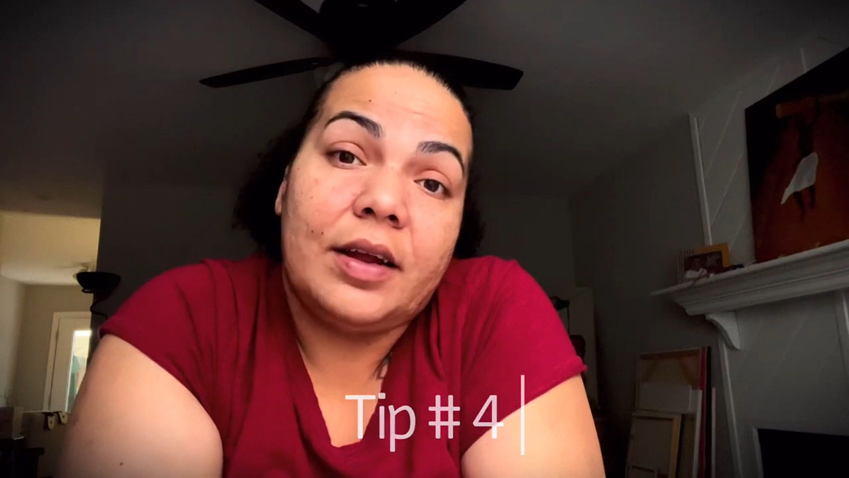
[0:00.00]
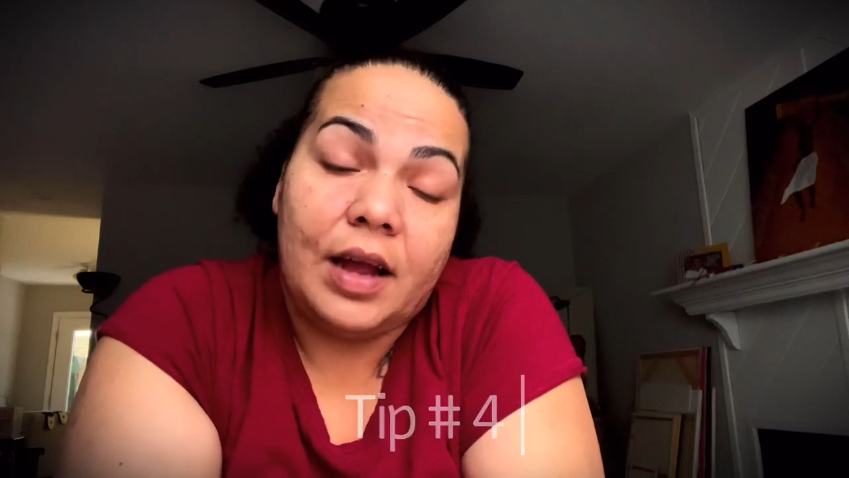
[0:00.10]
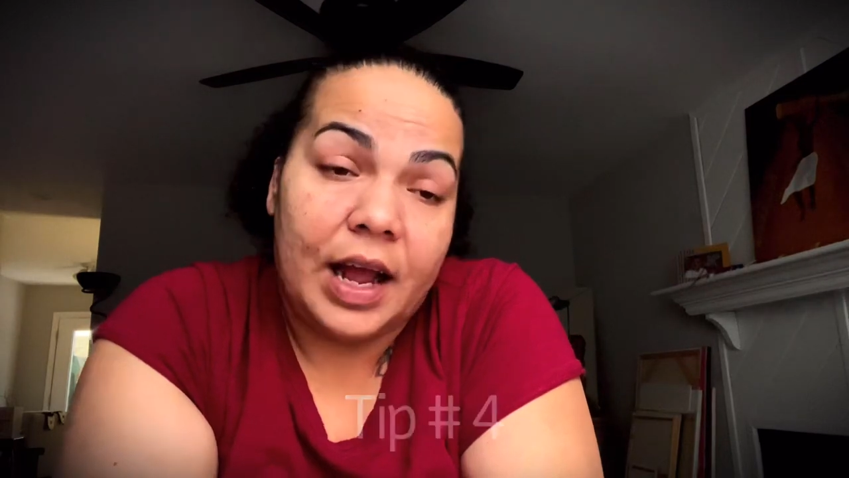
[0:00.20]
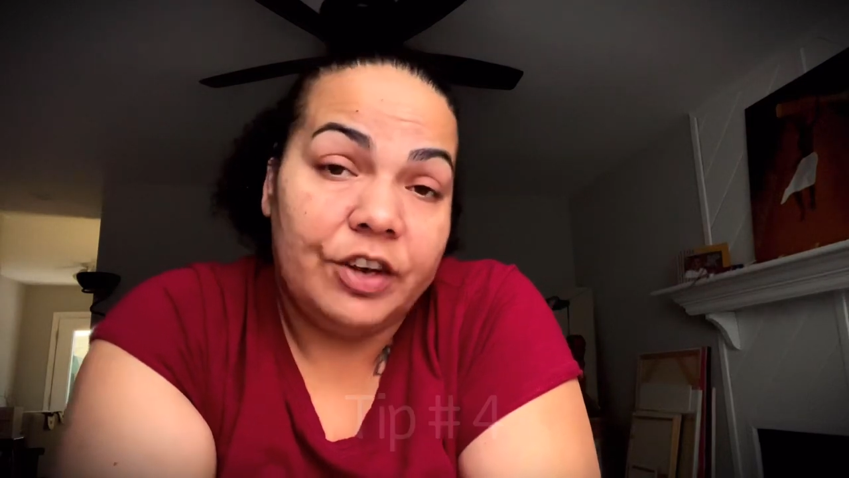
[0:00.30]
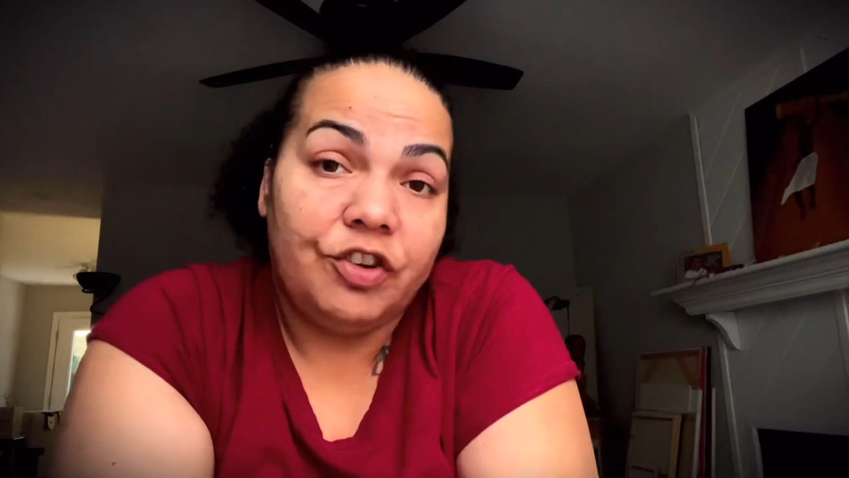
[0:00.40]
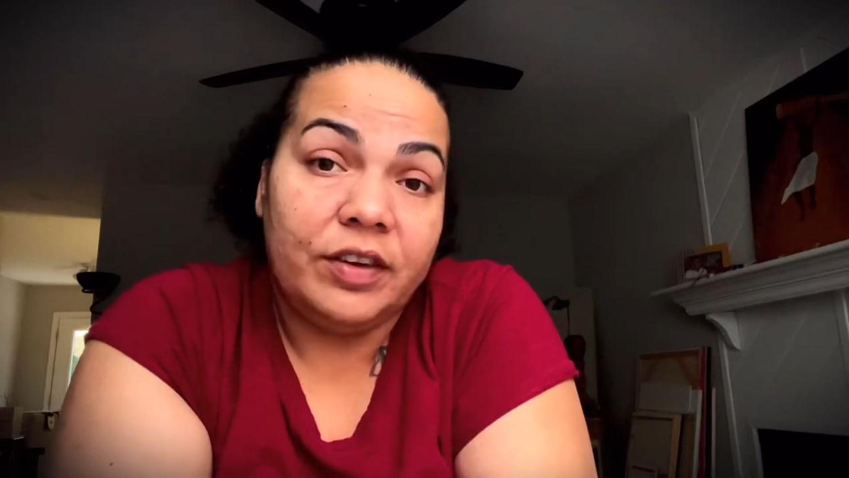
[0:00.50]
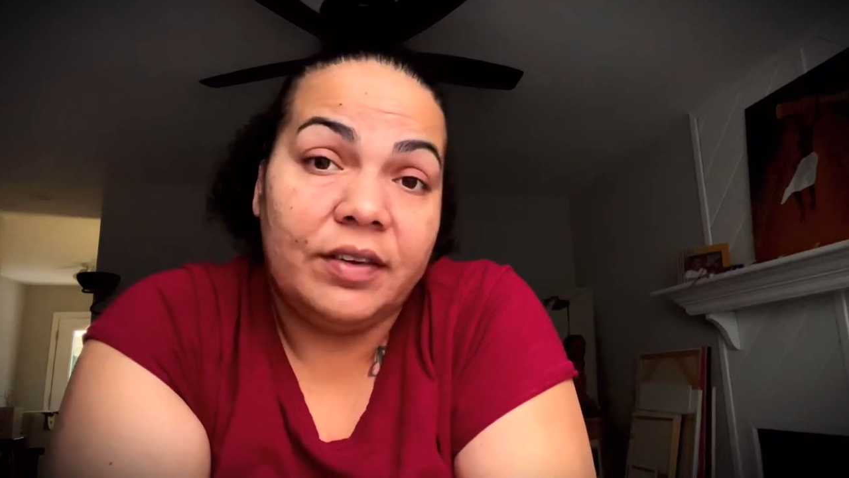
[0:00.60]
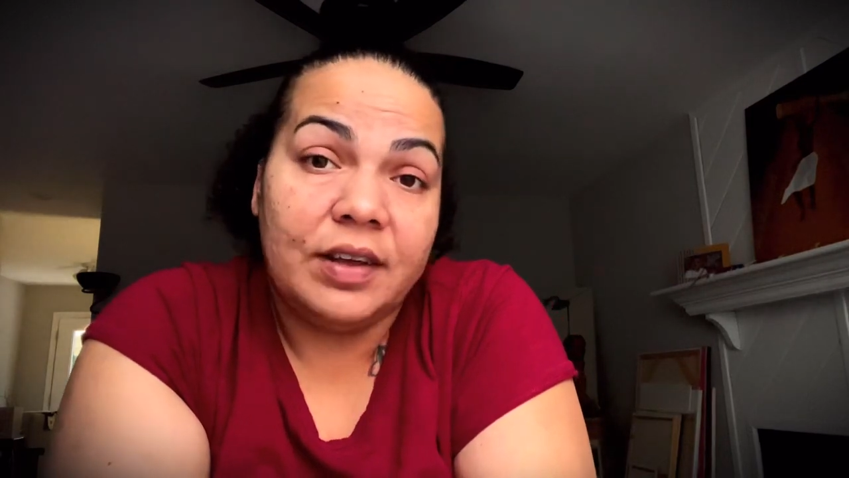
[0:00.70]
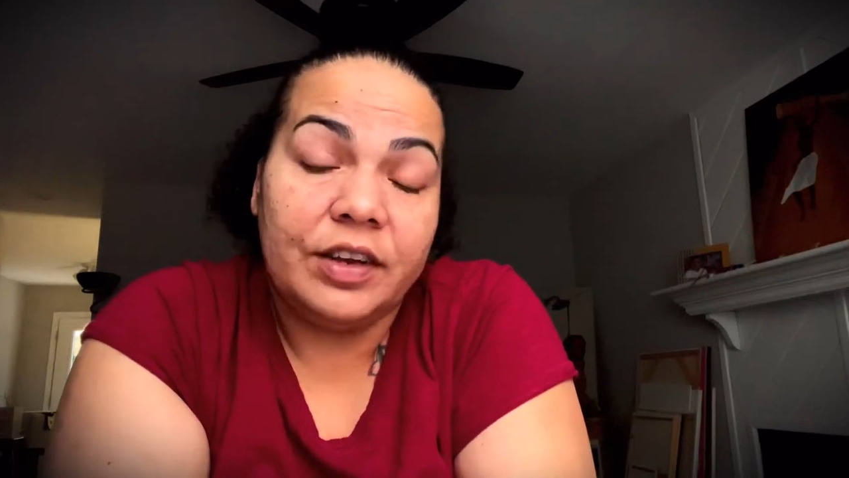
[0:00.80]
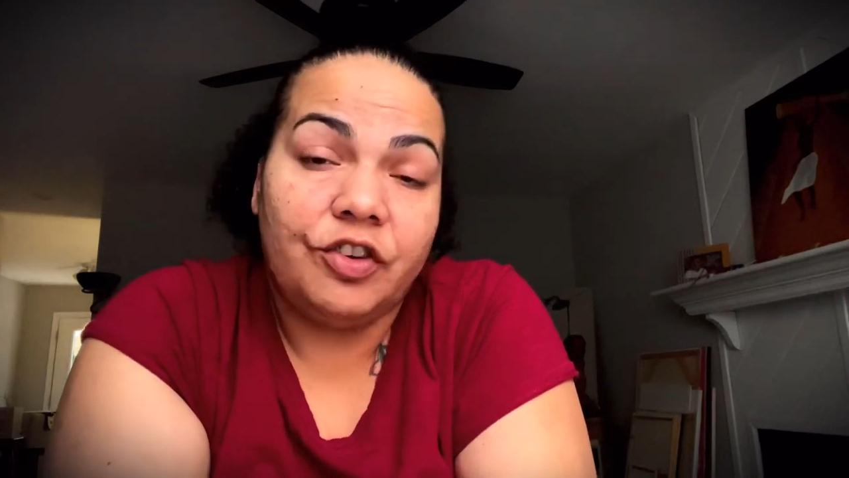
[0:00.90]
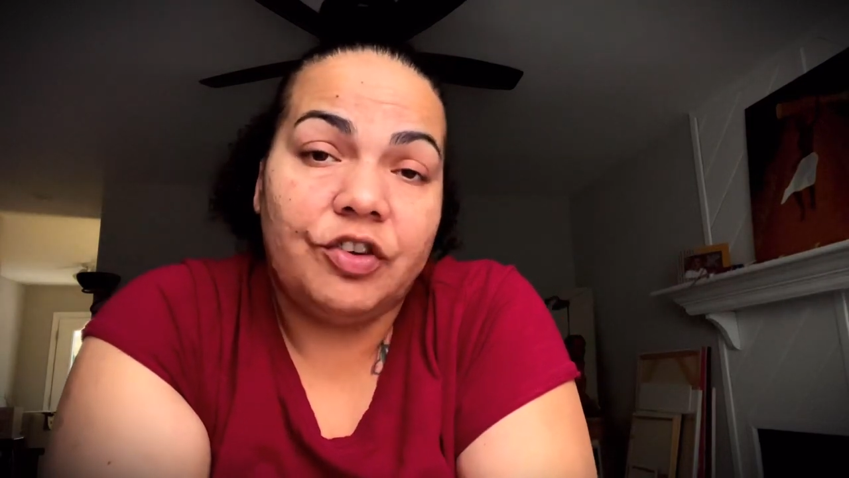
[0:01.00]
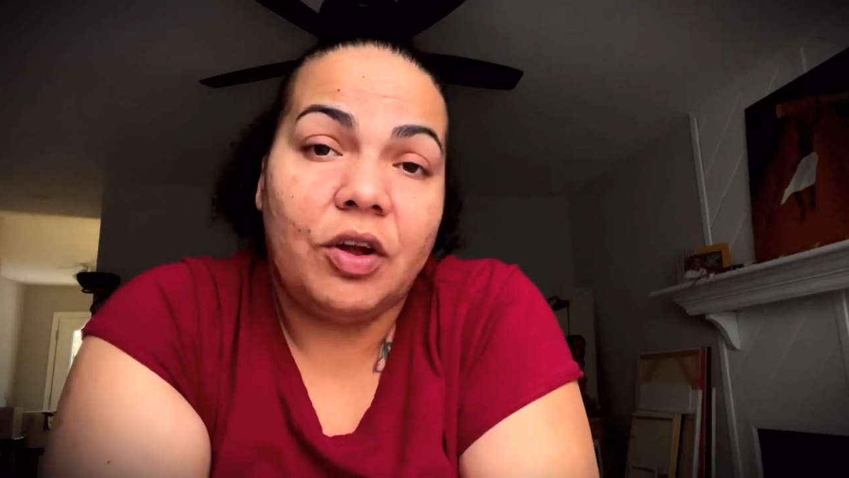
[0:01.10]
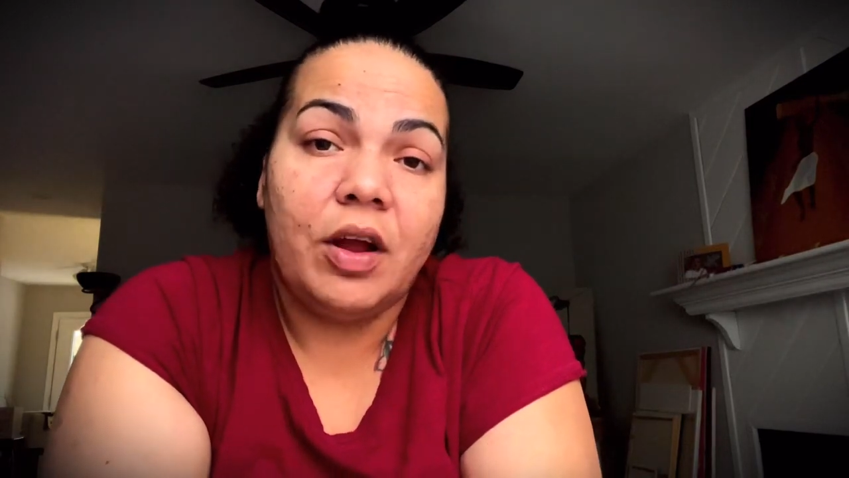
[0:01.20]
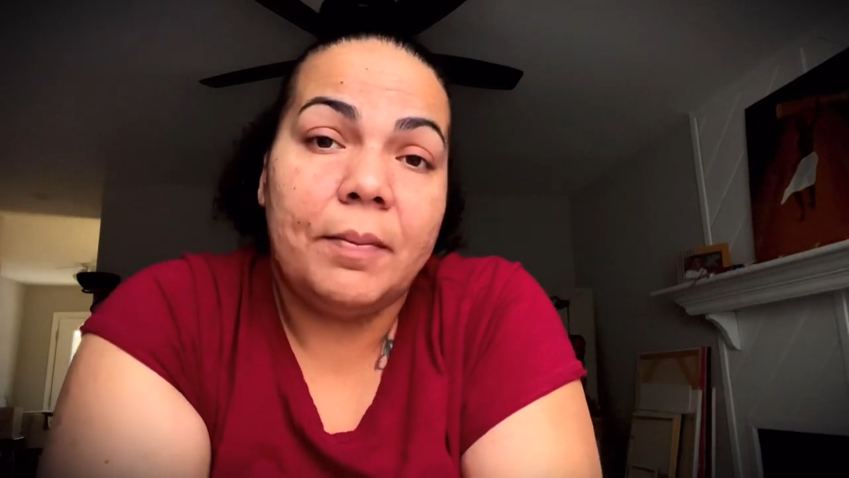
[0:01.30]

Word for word: I just touched on,